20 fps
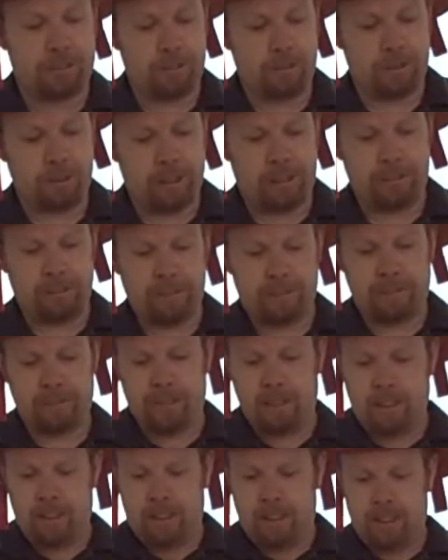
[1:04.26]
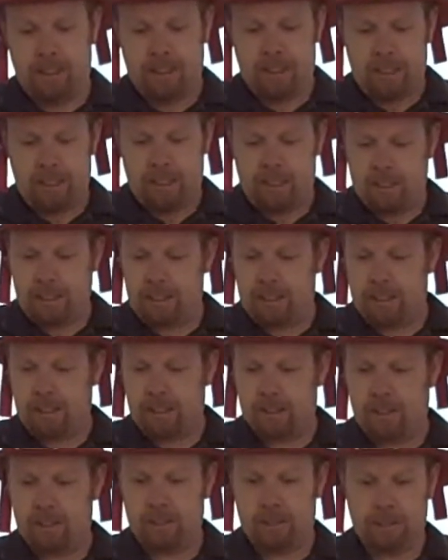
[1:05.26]
for wife.
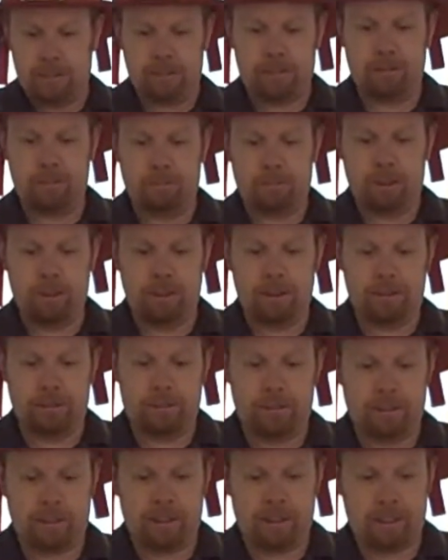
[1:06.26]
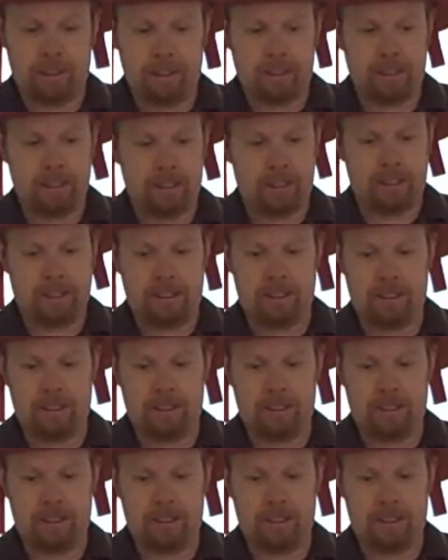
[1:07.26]
have some beautiful uh,